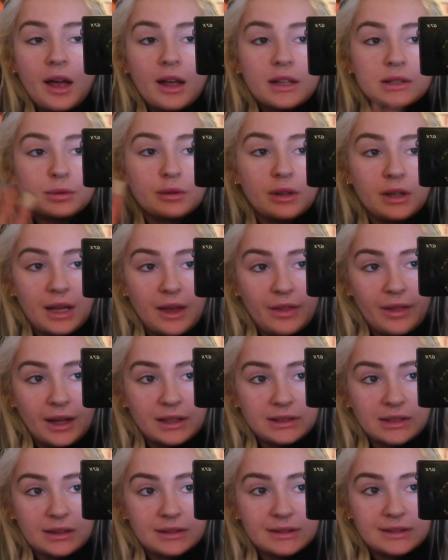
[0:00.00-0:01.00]
So we're going to get
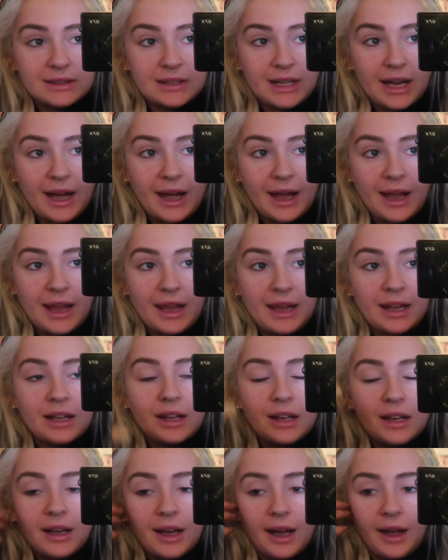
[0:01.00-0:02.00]
that done today
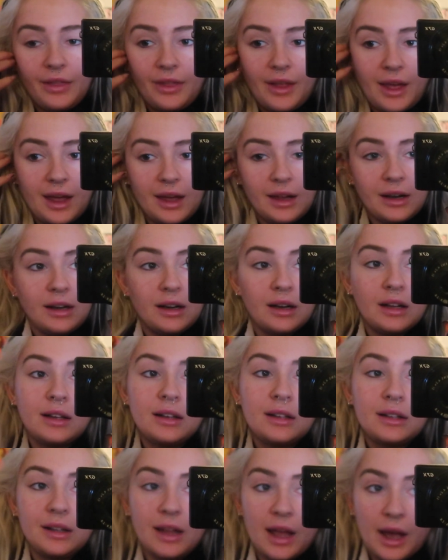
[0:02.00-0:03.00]
and then,
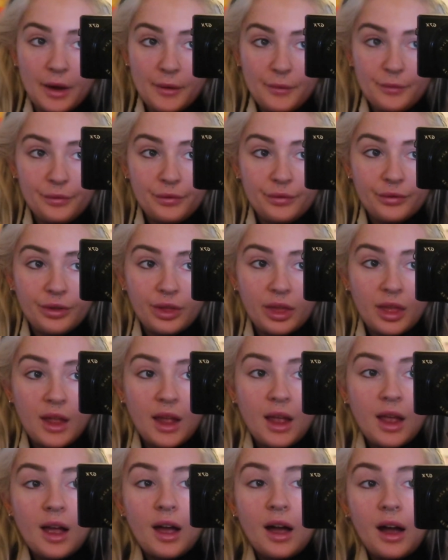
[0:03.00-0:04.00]
yeah,
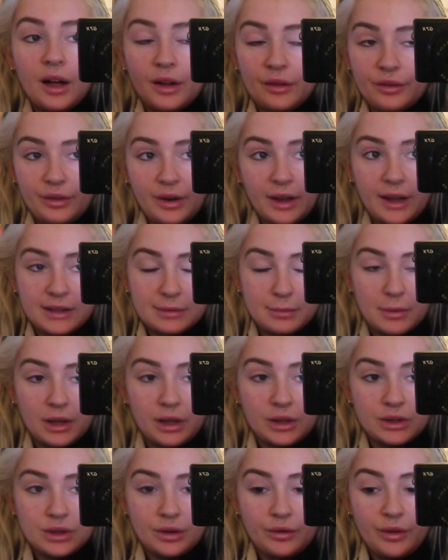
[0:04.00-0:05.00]
hopefully edit my
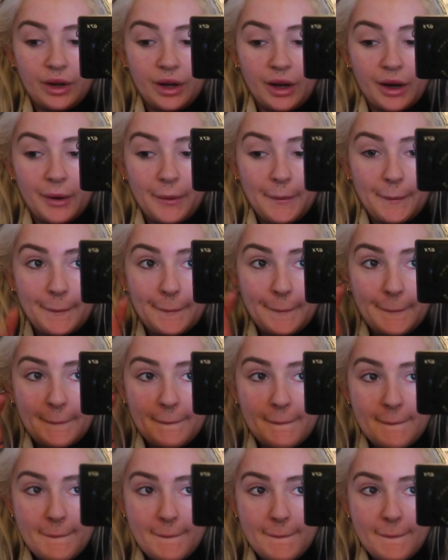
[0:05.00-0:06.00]
YouTube video.
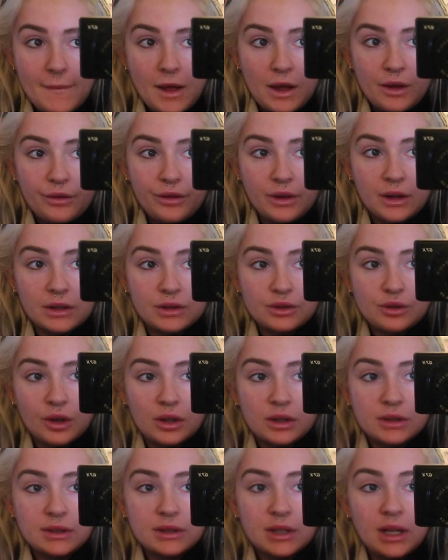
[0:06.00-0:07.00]
Fingers
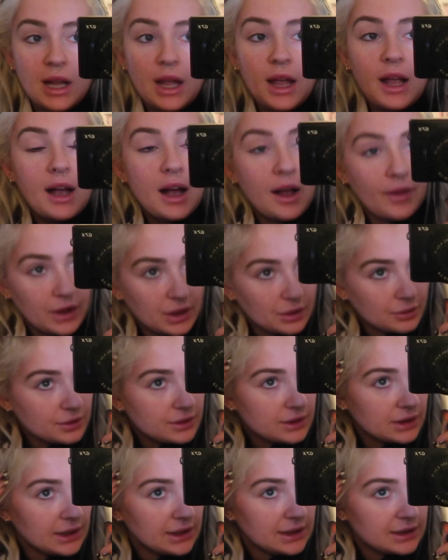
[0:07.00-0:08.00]
crossed. And then I
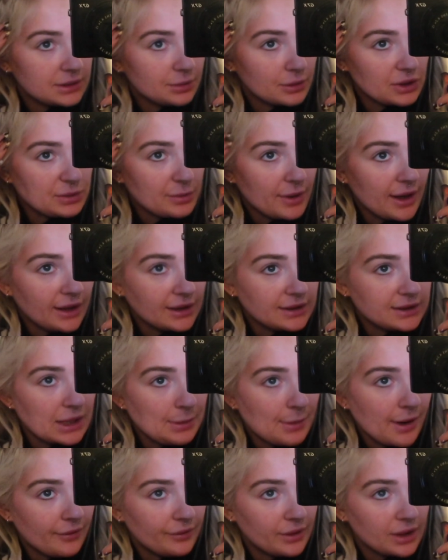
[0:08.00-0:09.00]
also needed to wash my hair today
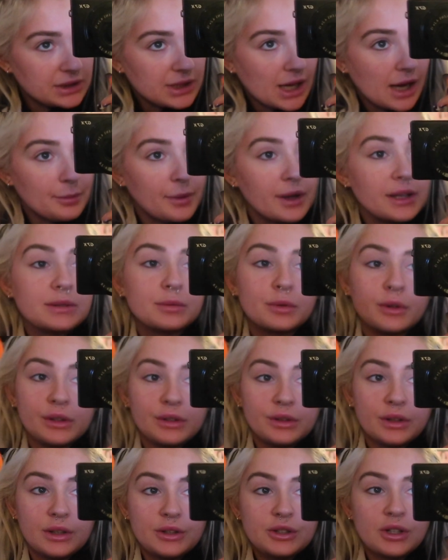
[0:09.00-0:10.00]
but I haven't had time yet so I'm going
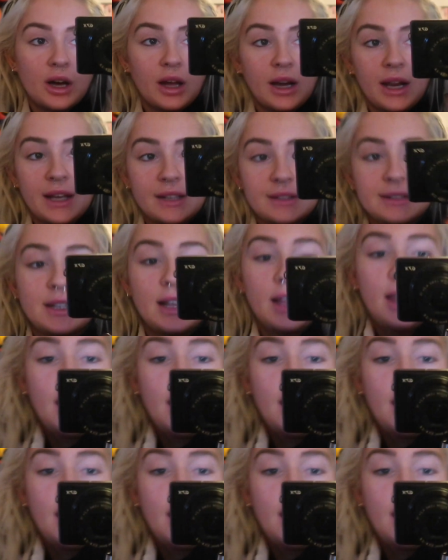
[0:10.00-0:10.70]
to do it at Charlie's.